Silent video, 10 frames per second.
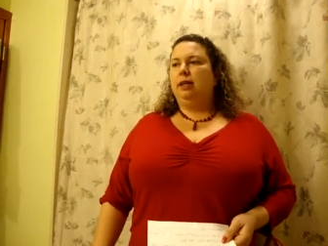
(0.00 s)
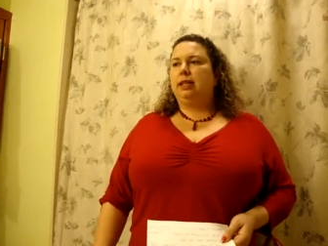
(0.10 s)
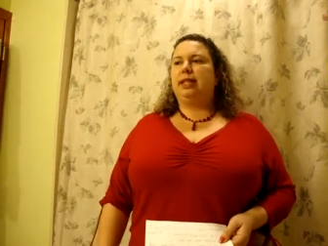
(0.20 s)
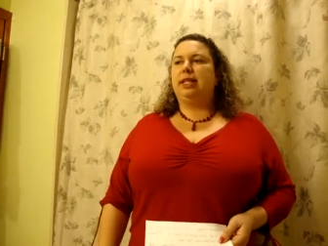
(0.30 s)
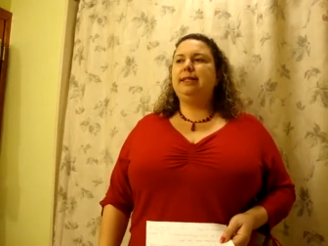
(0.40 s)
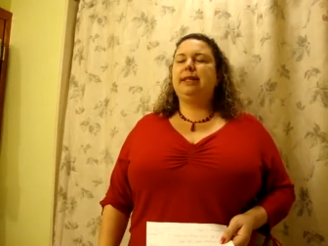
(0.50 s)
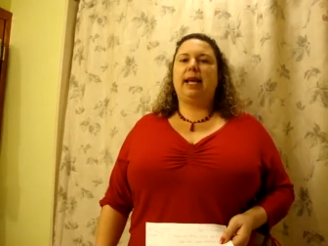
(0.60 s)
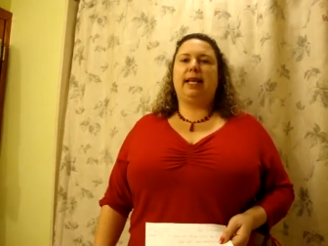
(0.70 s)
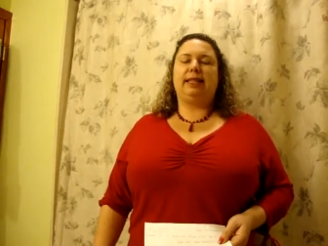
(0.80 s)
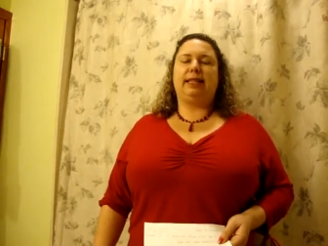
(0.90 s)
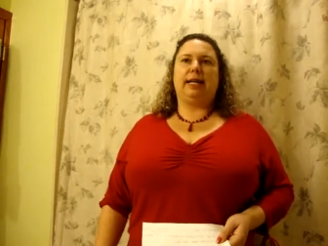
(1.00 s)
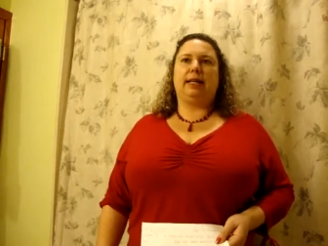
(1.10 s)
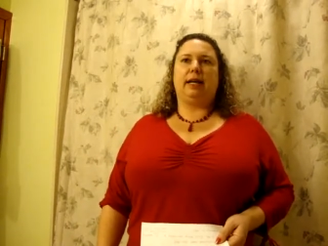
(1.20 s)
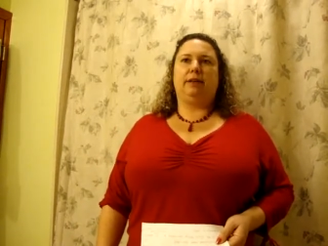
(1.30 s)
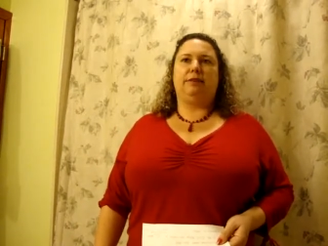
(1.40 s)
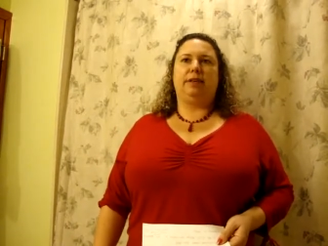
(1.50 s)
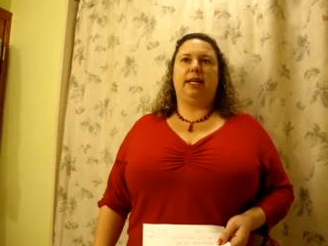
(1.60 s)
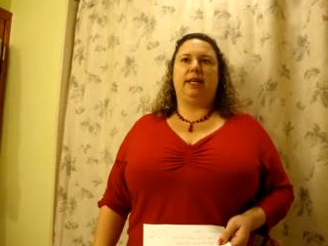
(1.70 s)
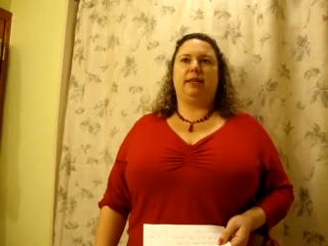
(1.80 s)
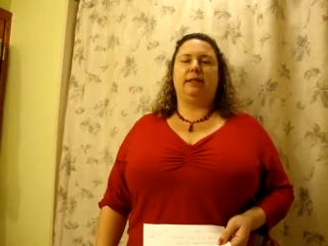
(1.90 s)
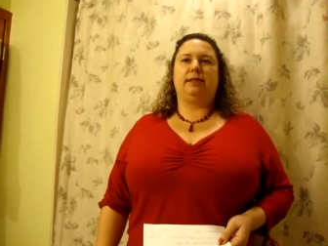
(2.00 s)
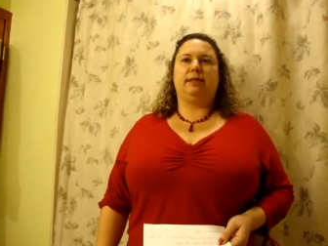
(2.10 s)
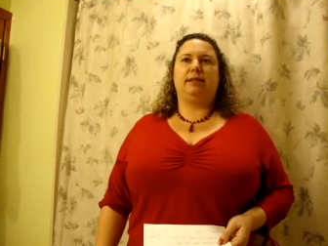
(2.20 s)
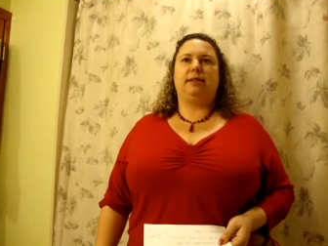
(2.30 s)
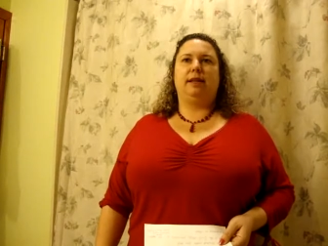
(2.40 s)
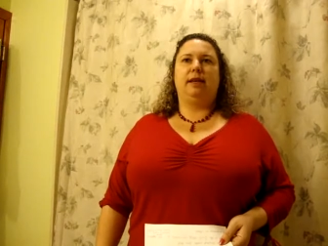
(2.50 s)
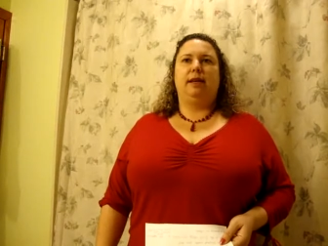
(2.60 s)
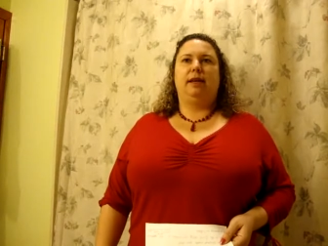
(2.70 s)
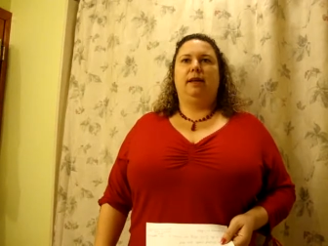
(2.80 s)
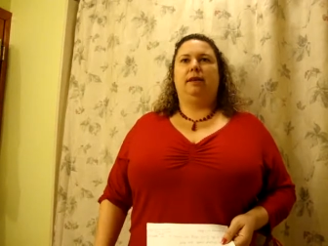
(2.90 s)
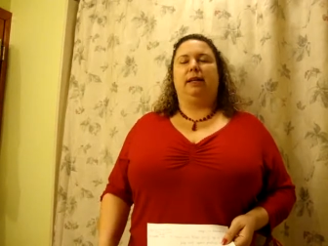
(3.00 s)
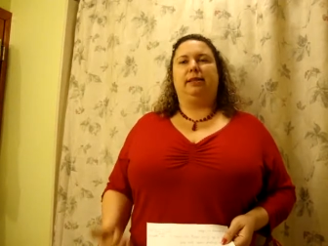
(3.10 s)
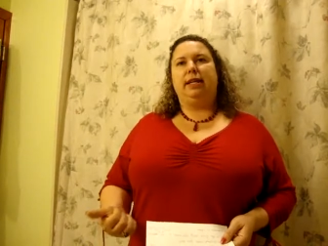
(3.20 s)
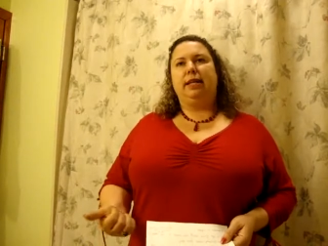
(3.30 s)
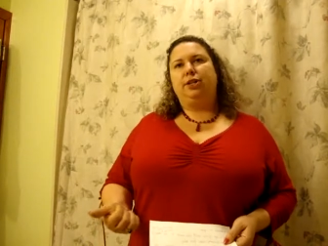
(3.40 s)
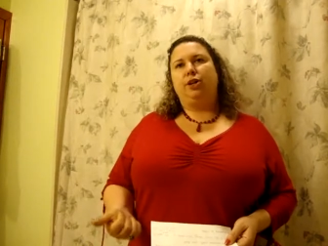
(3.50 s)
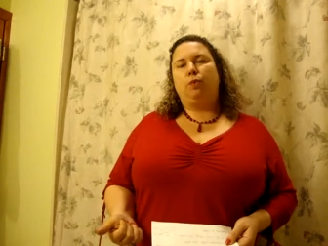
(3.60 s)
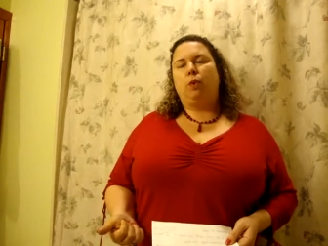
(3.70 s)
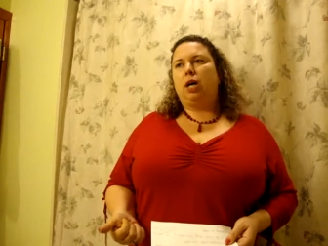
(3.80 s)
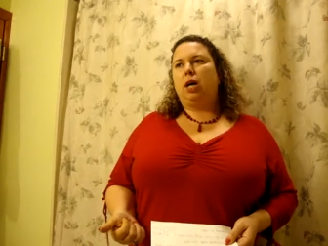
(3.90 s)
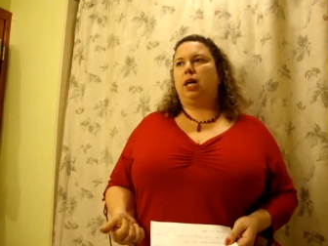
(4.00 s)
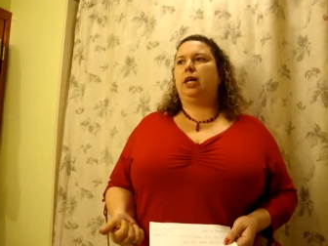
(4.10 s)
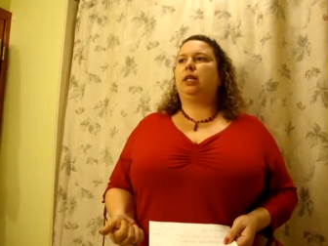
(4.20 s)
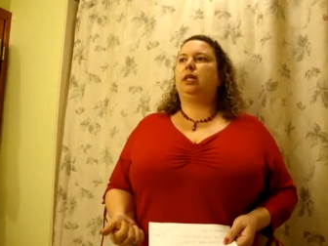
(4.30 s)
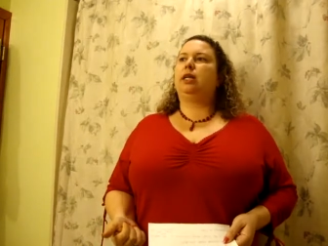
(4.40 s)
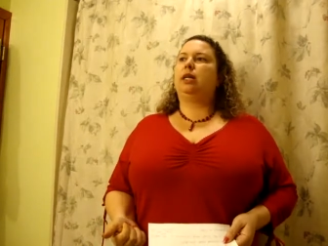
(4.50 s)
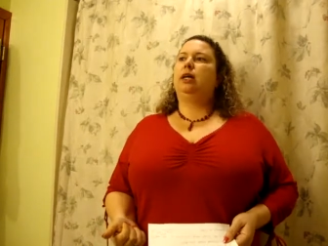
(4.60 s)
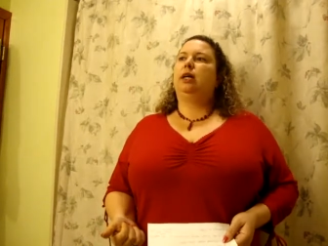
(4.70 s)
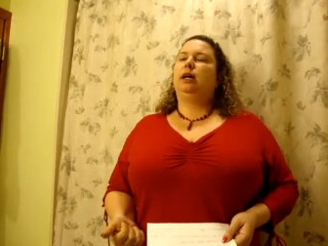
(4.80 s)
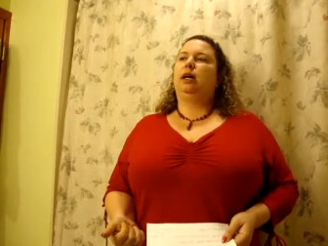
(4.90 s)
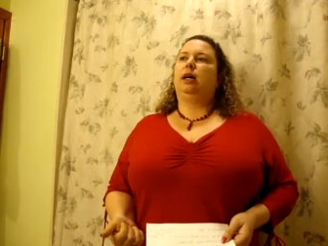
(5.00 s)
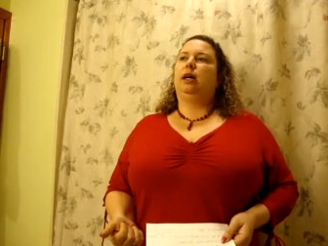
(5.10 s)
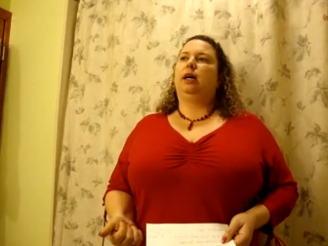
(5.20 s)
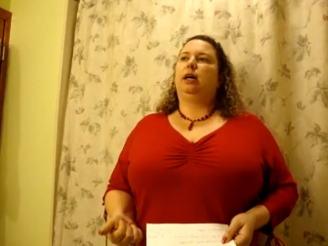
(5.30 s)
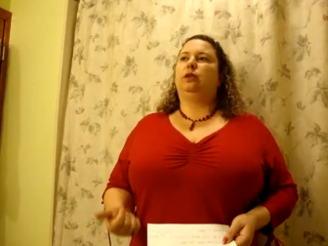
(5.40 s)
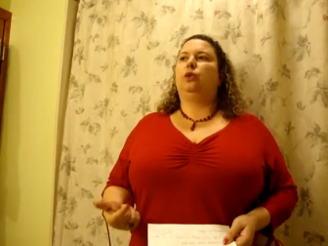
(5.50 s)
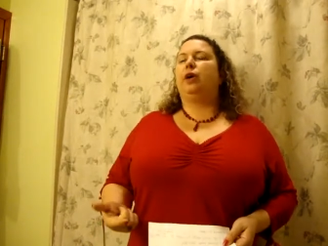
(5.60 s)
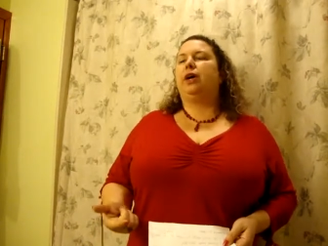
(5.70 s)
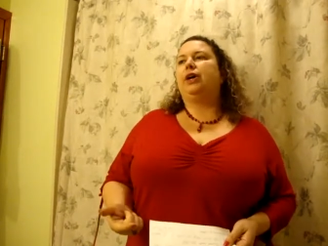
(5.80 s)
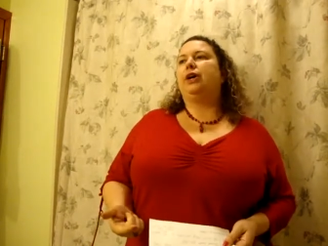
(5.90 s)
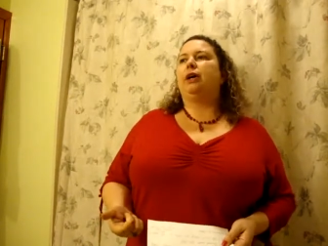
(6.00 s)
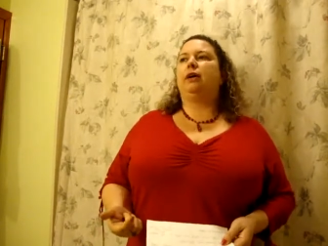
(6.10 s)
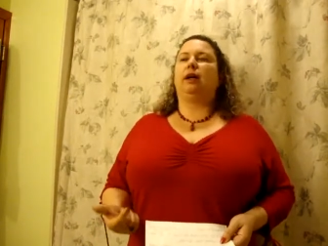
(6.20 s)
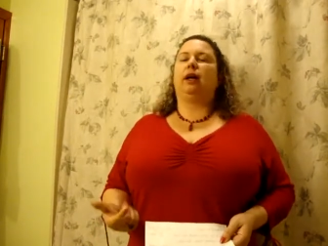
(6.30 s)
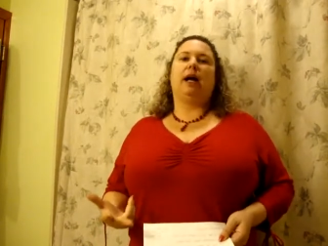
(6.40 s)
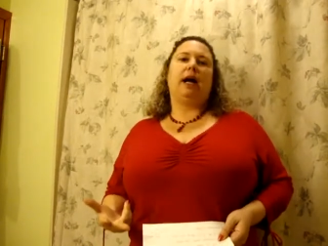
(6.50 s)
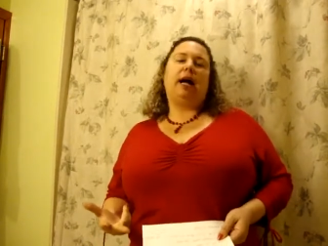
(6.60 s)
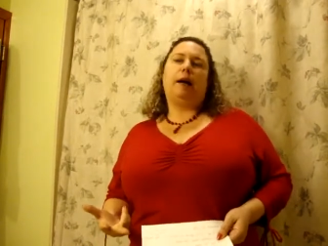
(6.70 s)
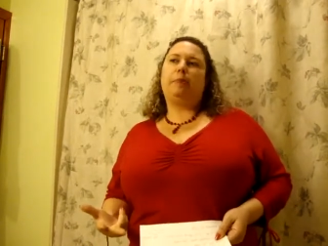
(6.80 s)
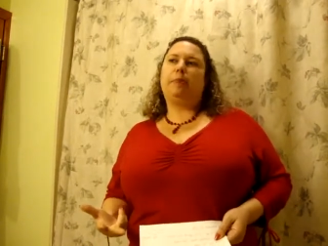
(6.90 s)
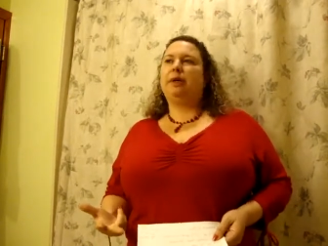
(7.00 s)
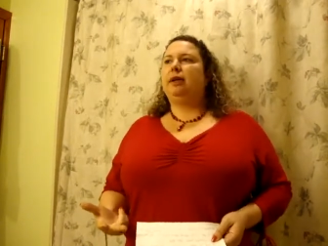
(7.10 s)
The things that I can think of is a teacher one, a lawyer, a cop.